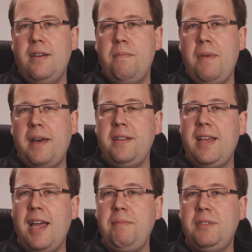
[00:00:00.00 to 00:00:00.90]
Other
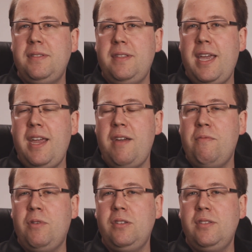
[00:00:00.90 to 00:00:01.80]
times they
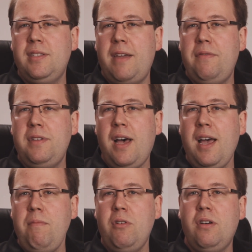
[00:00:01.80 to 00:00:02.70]
want to save
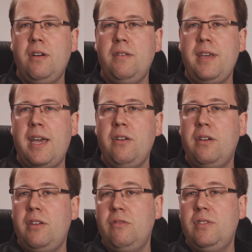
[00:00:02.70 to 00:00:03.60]
time or they are
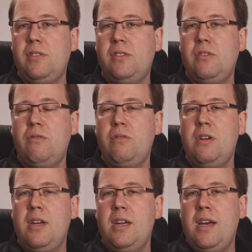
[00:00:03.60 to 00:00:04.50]
not used to
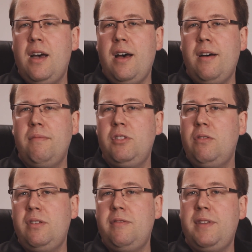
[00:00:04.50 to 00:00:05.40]

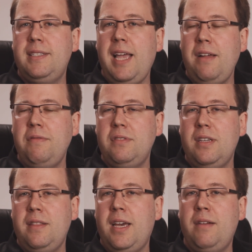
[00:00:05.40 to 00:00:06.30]
do it themselves,
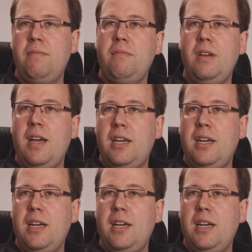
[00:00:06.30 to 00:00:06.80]
and then